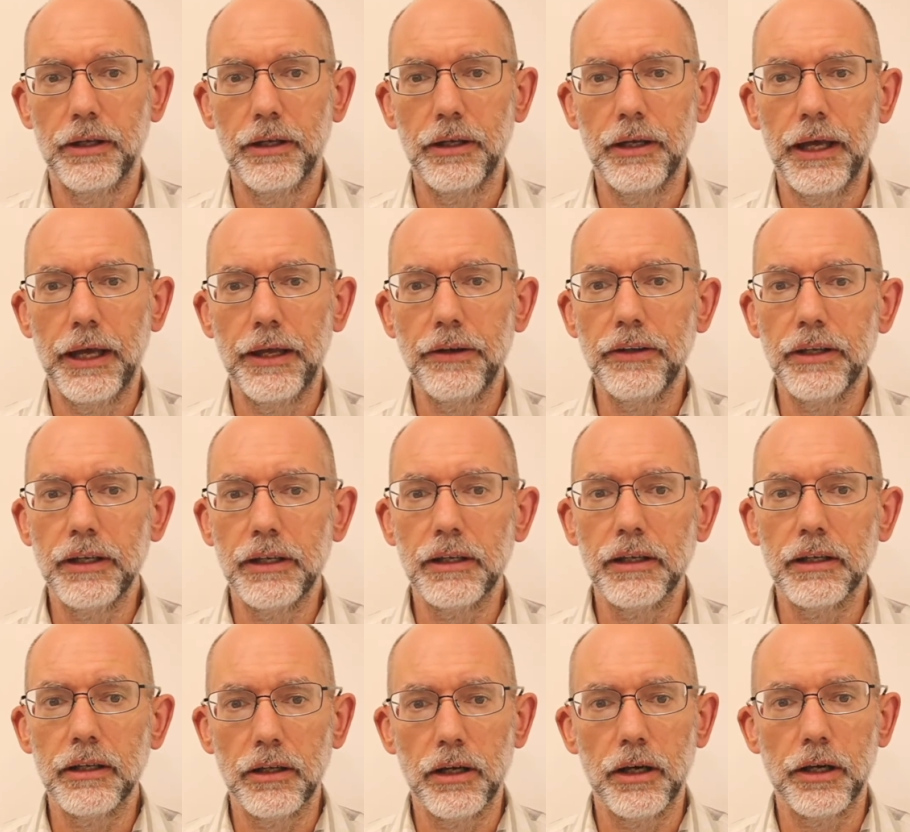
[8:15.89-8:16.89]
and in a
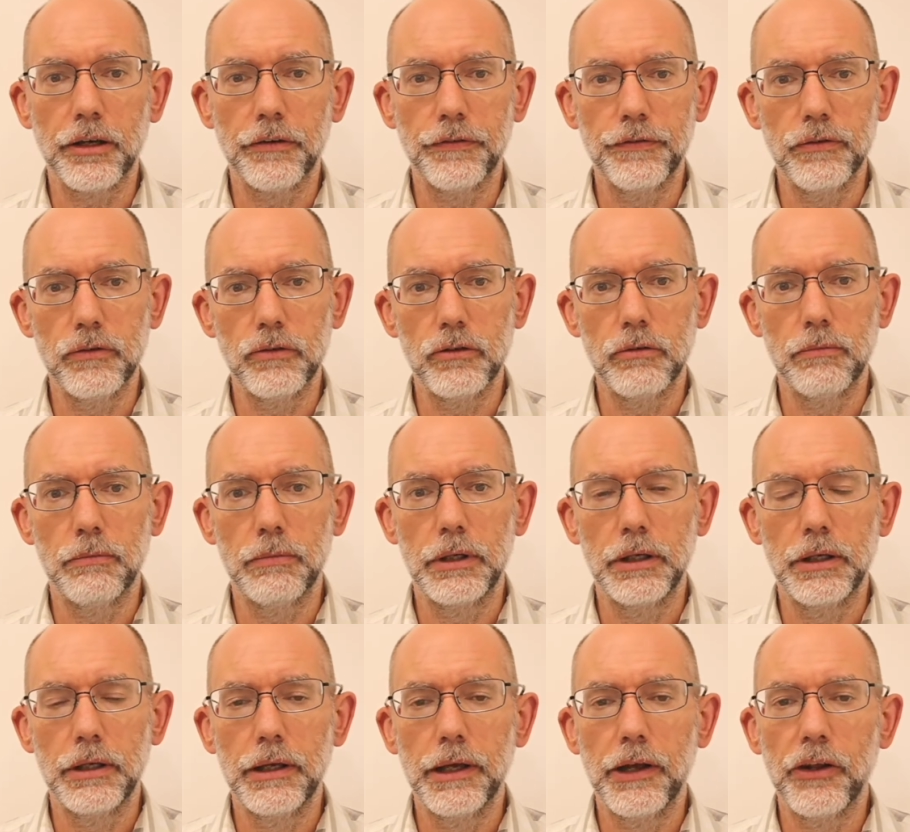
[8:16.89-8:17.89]
like form,
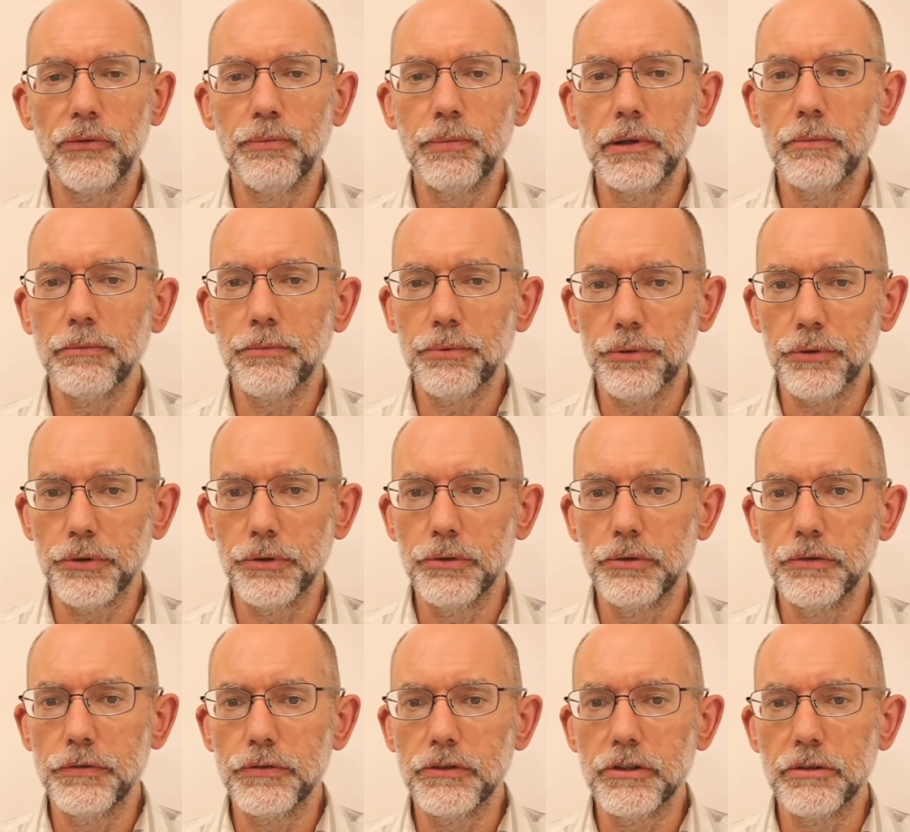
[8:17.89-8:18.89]
has been
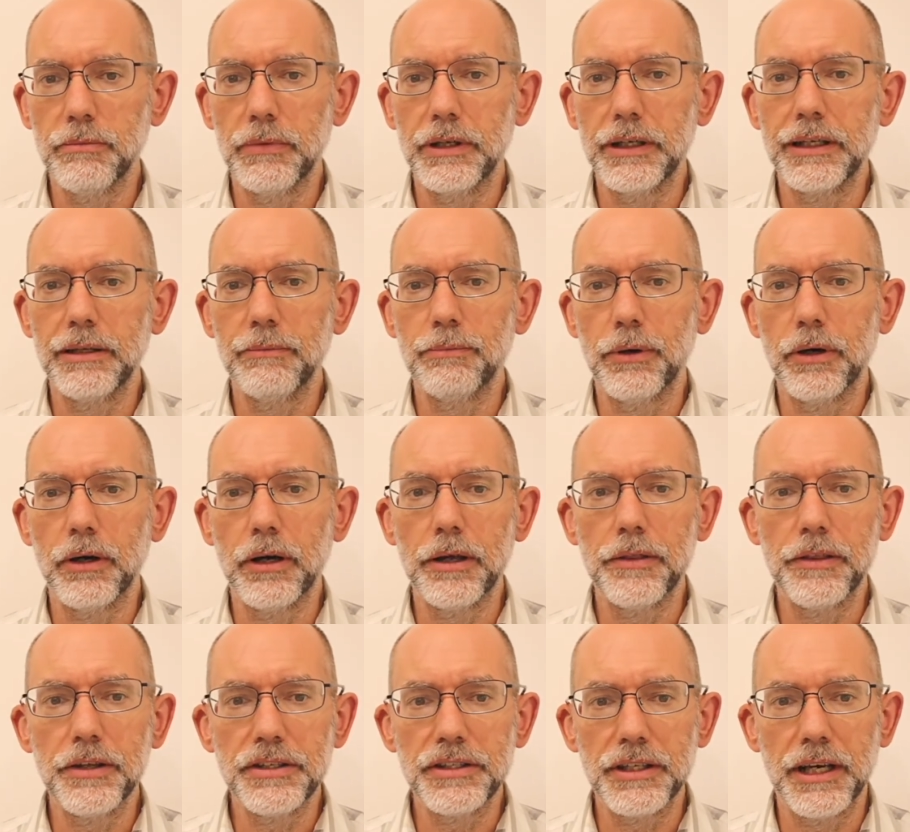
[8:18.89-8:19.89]
proved to me by the
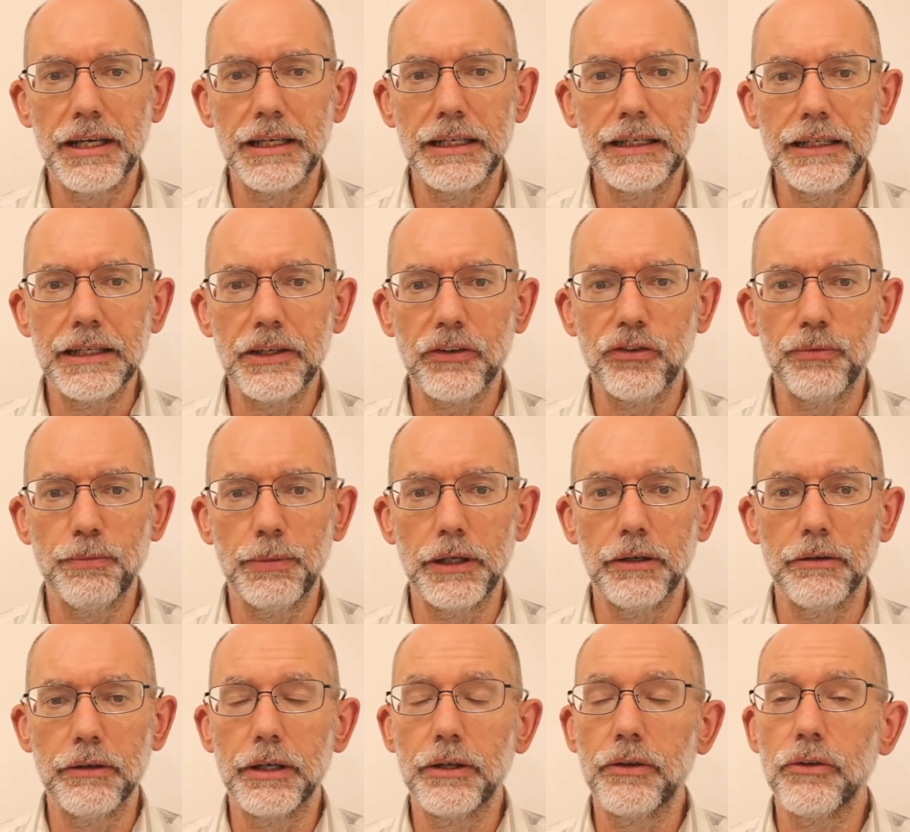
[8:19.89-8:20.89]
daily
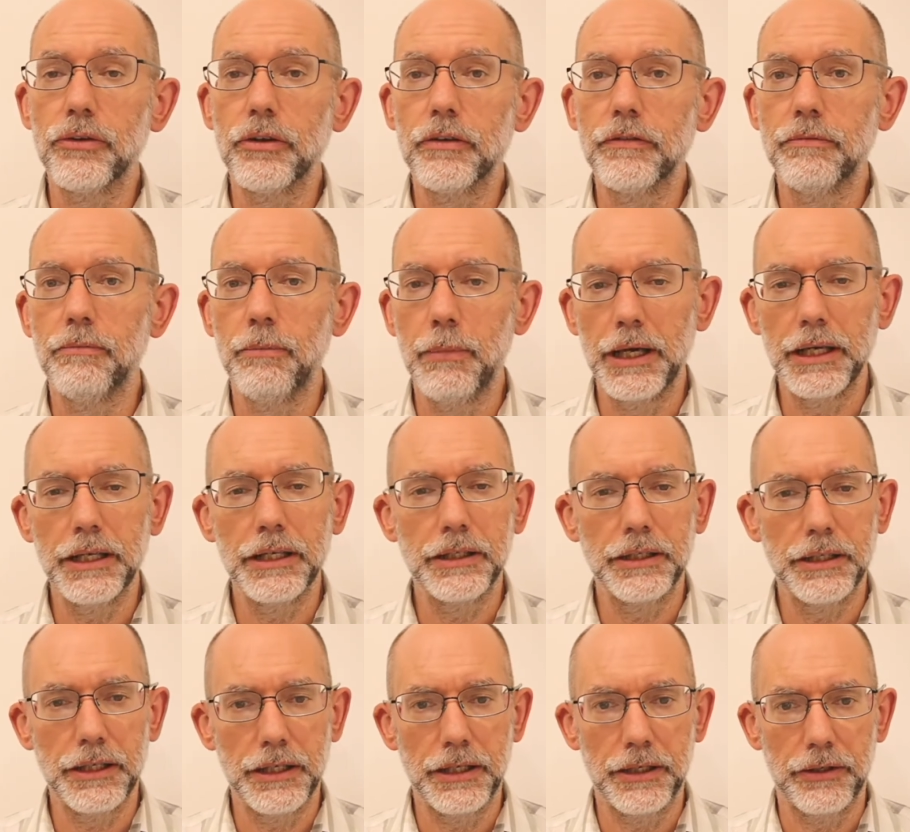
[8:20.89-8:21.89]
experience of many
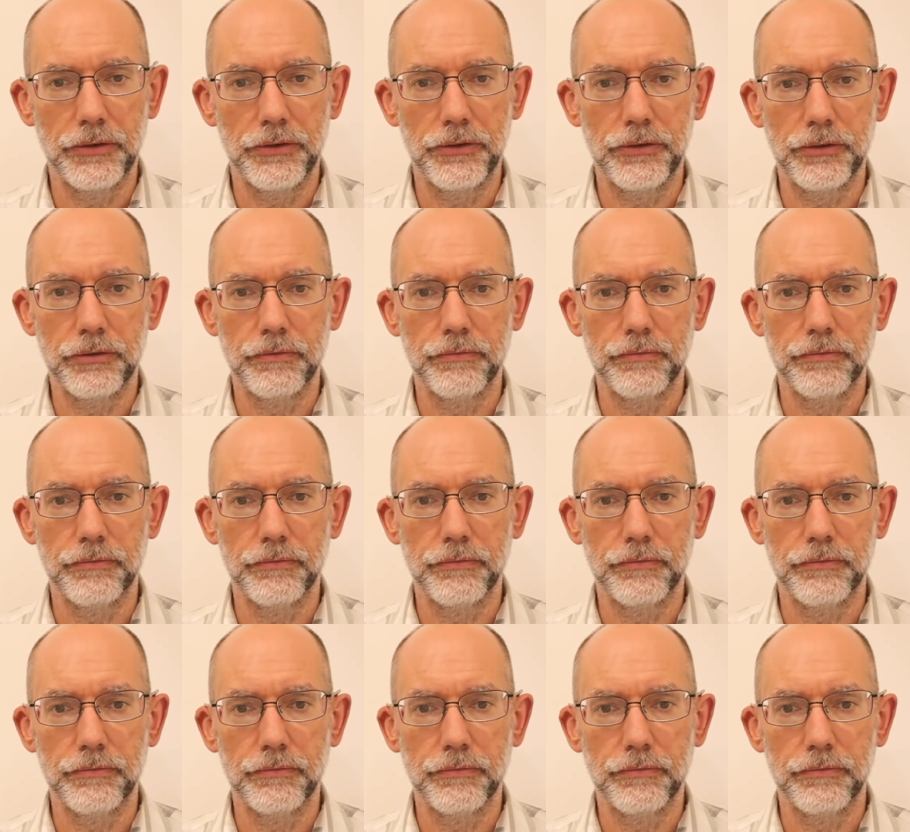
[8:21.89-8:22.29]
years.